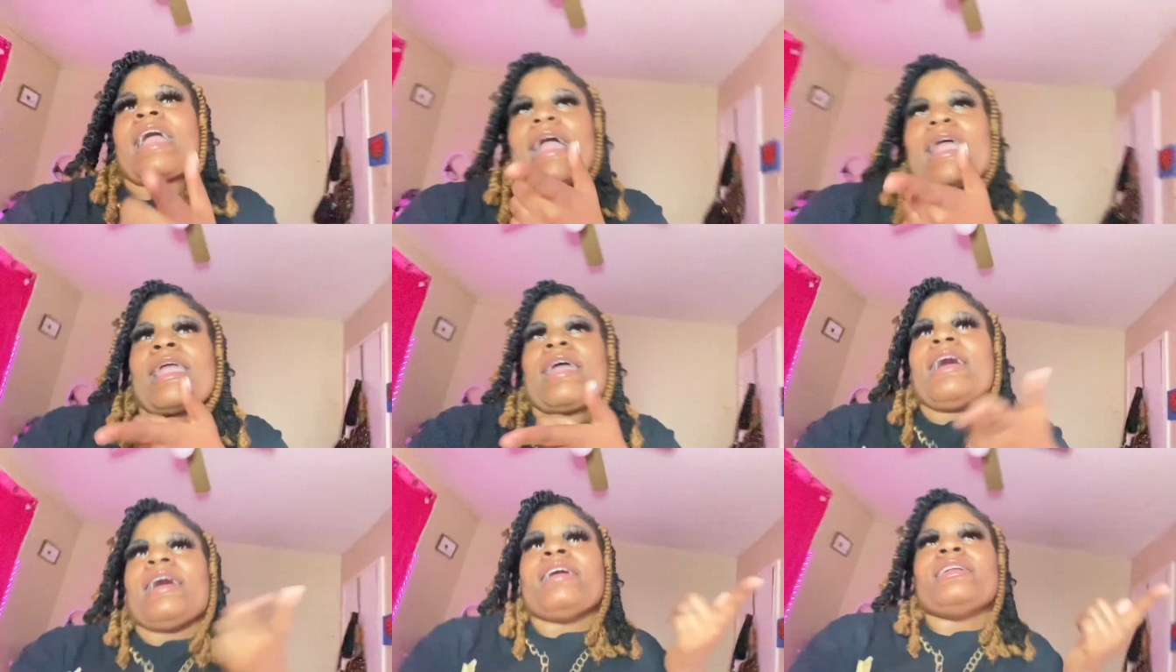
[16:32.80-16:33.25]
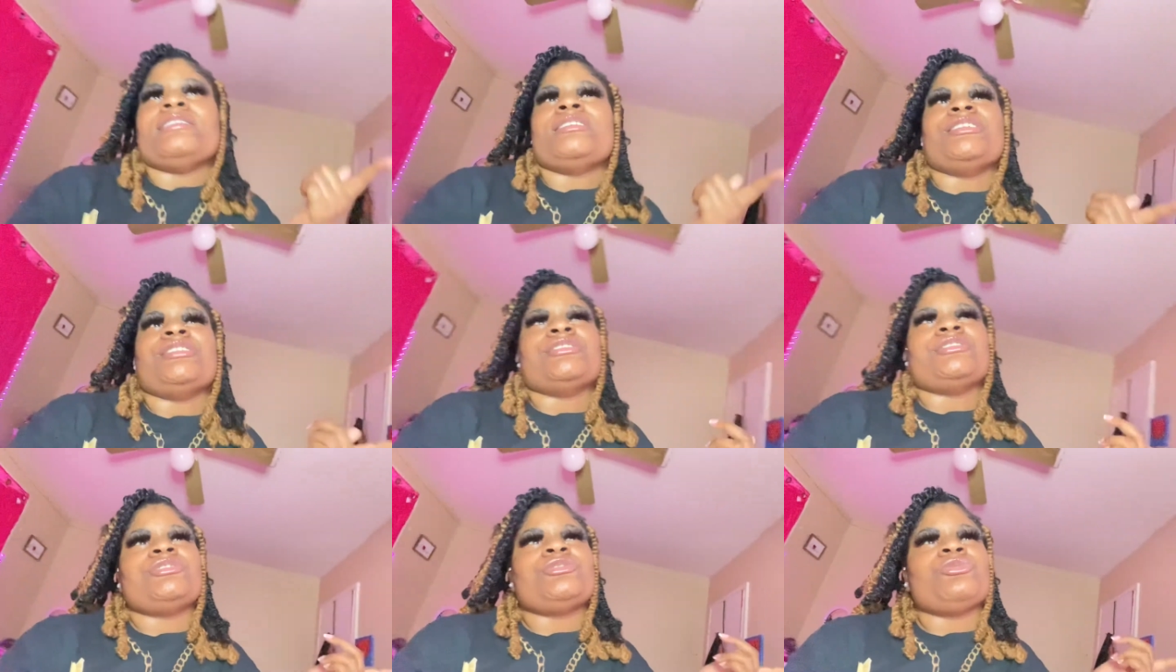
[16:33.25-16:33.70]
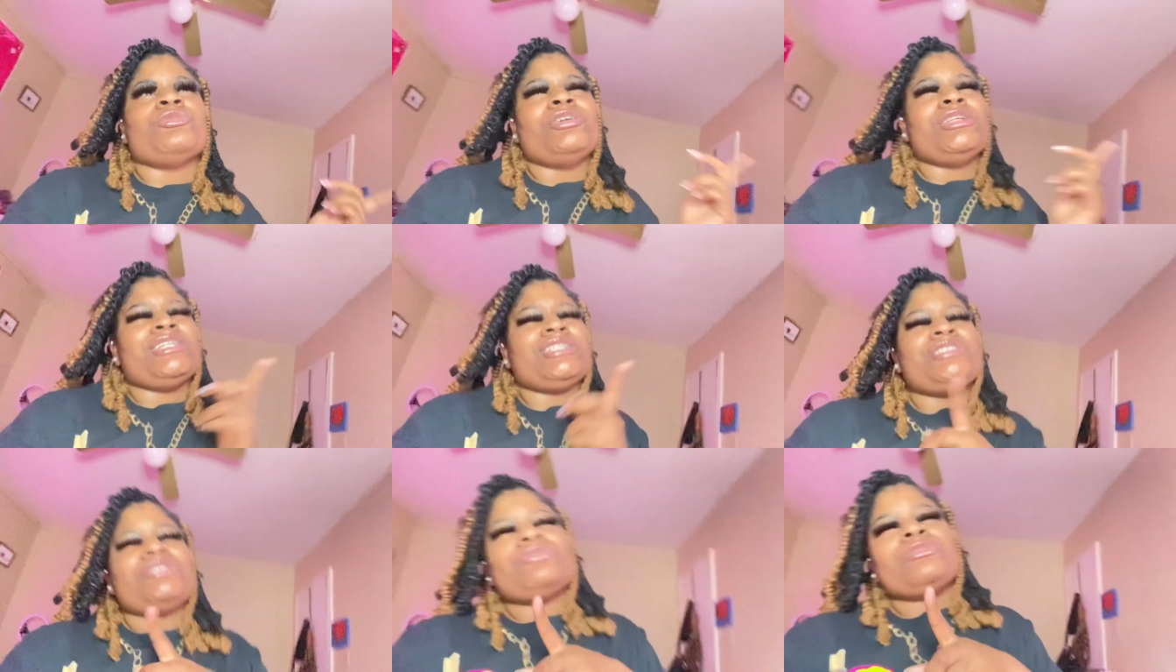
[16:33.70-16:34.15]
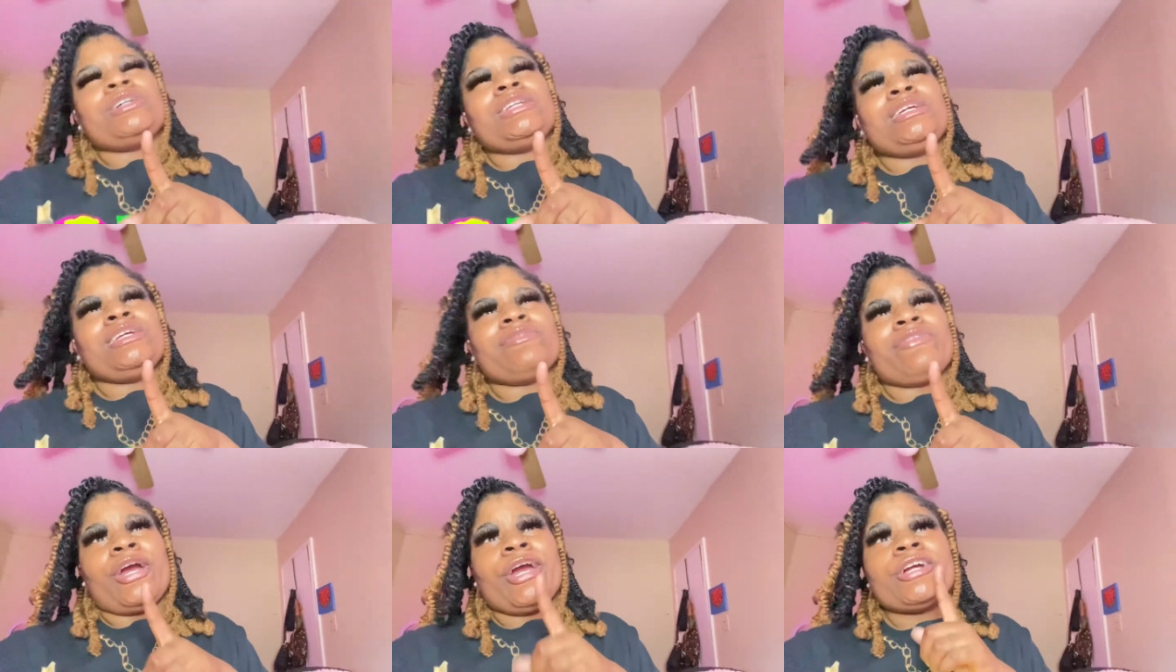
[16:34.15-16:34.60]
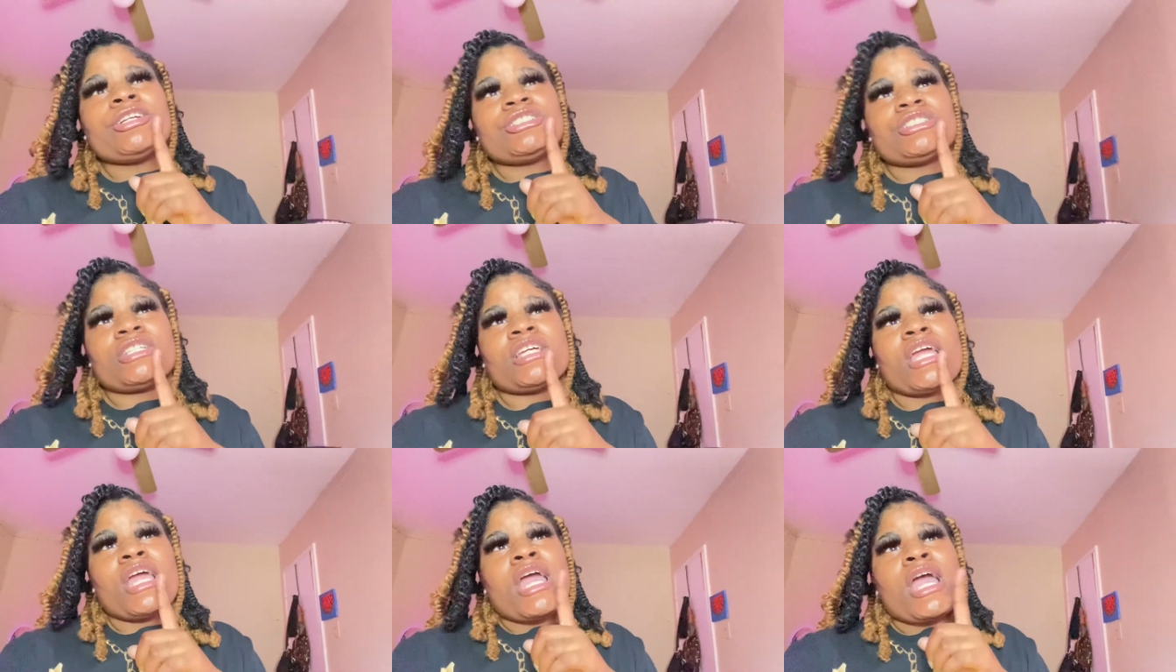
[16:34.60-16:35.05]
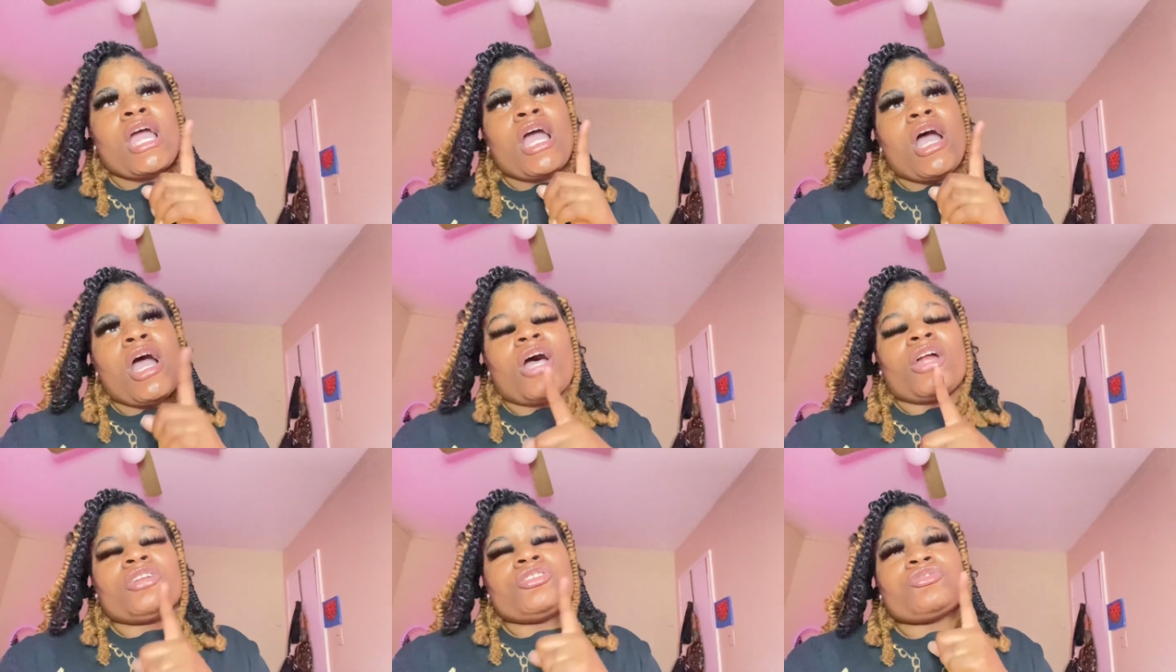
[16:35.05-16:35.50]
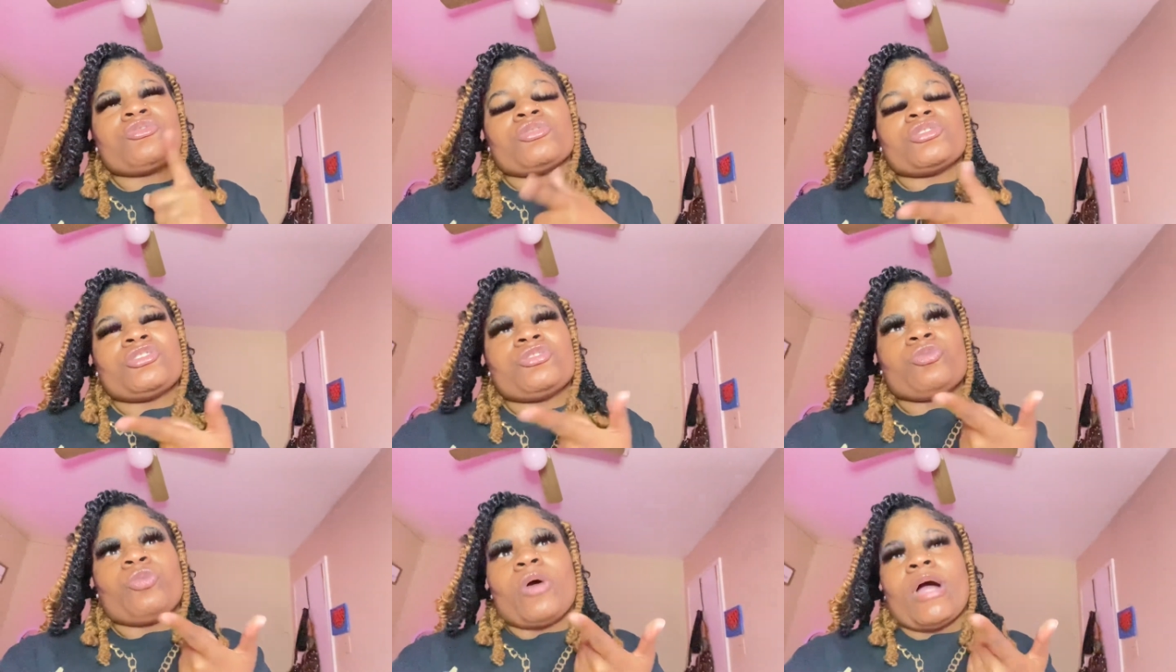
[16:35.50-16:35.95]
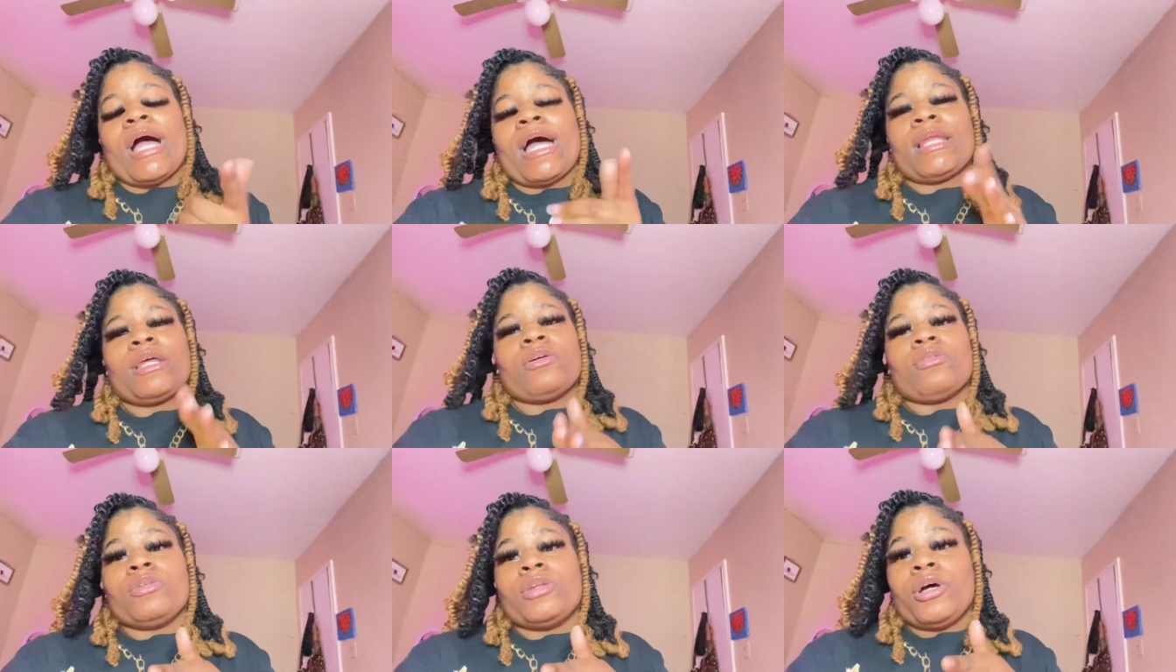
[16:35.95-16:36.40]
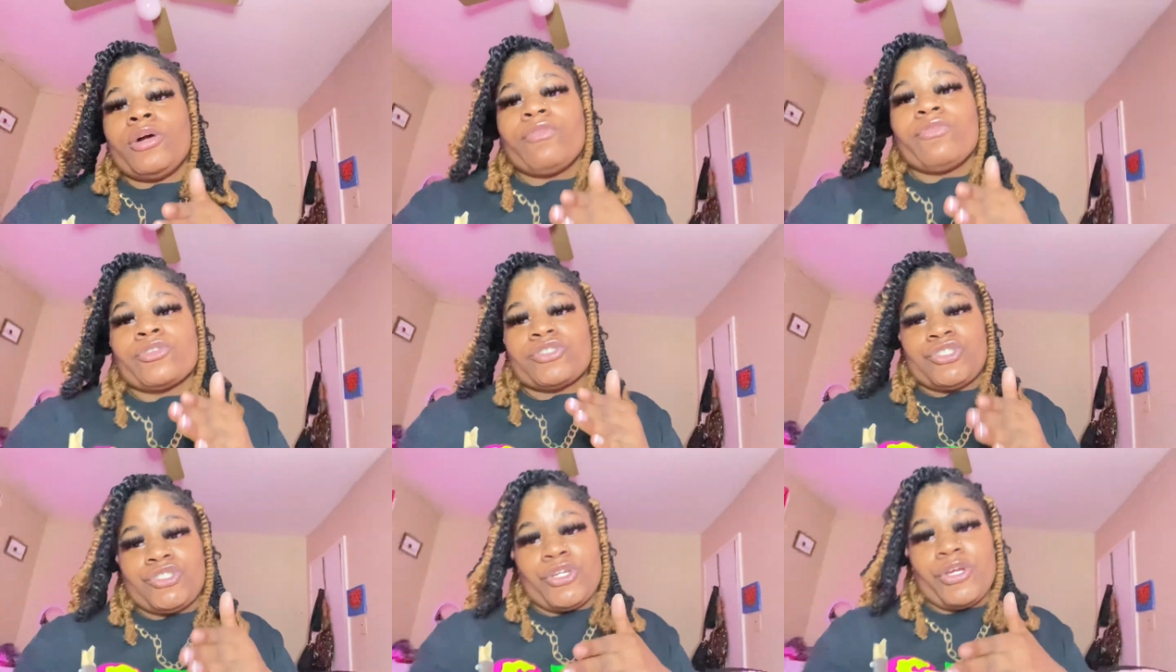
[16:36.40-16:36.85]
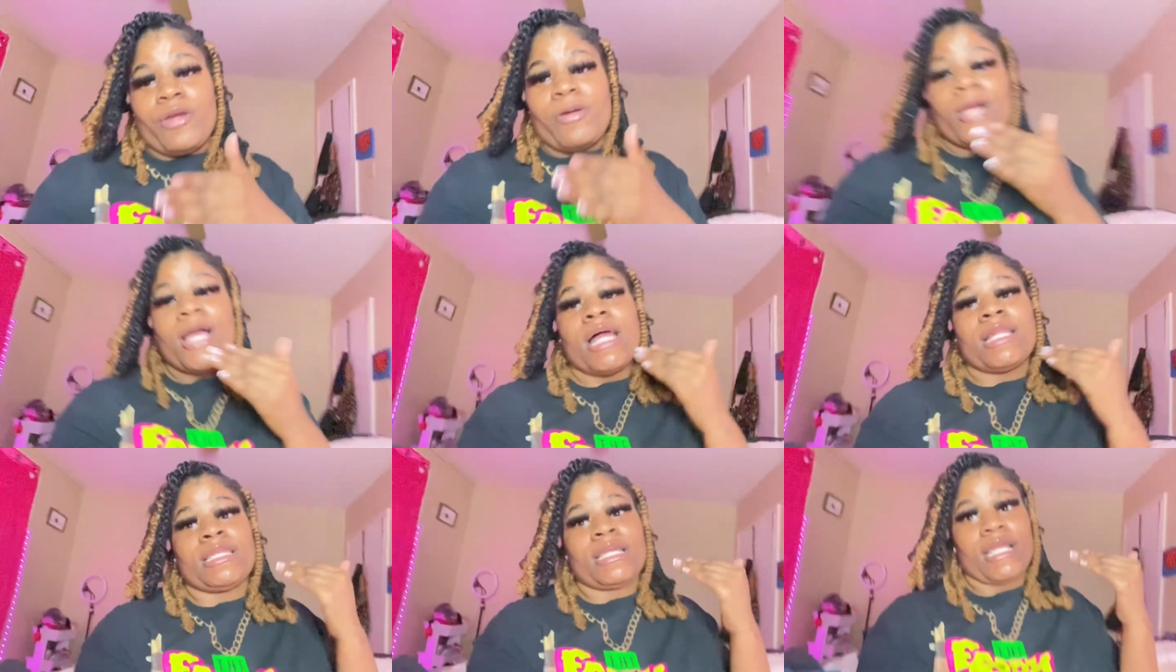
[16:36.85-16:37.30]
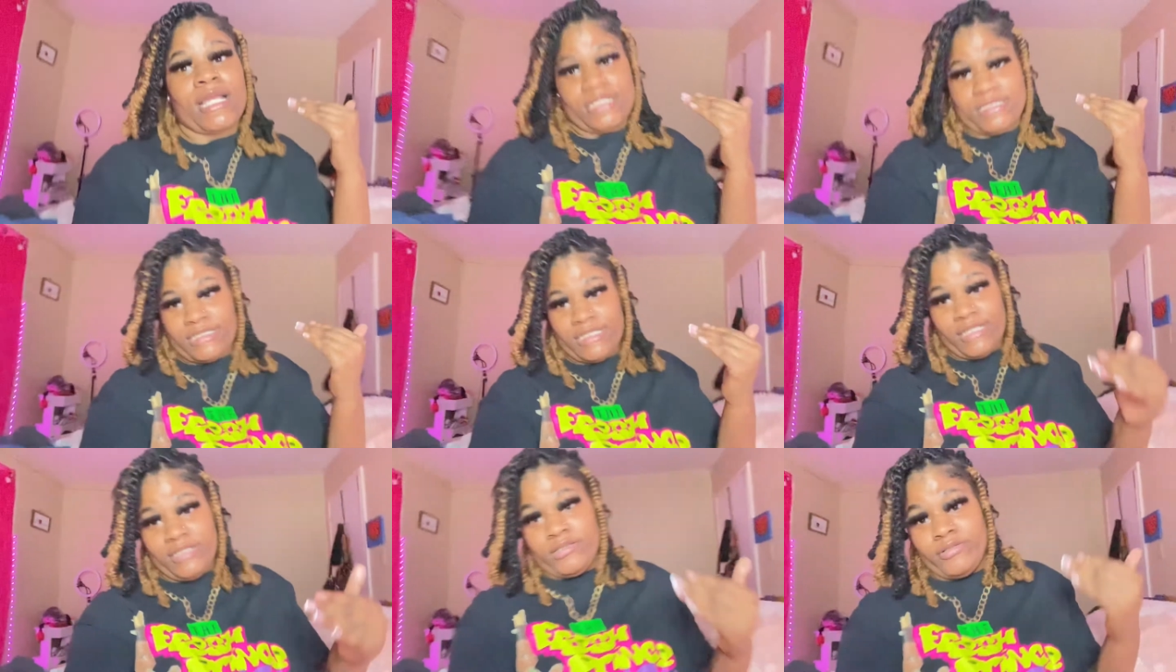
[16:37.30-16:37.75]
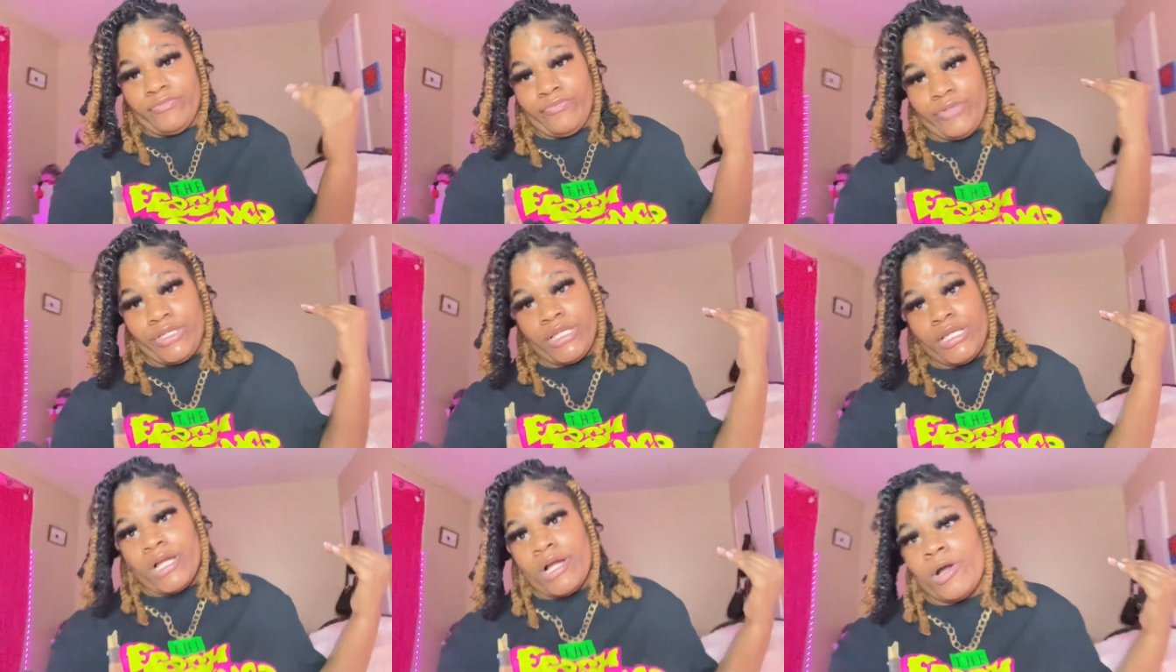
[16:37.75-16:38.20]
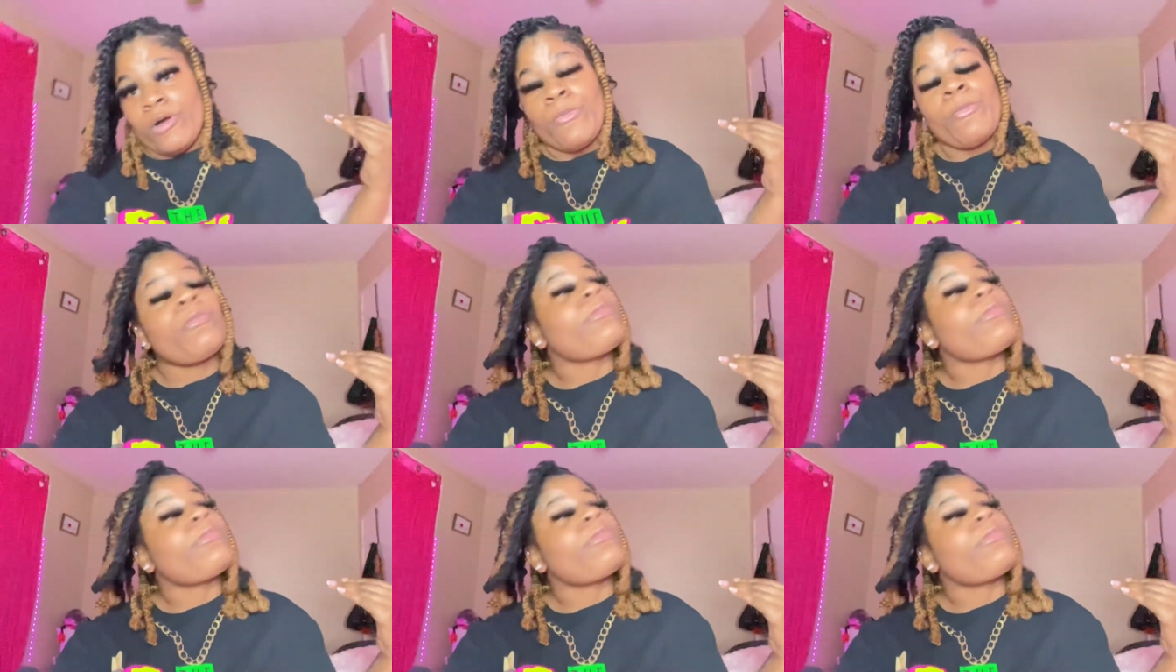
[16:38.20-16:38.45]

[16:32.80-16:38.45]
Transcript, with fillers: I got the 2020 version or the 2021. I don't know for sure. I think I said in the video.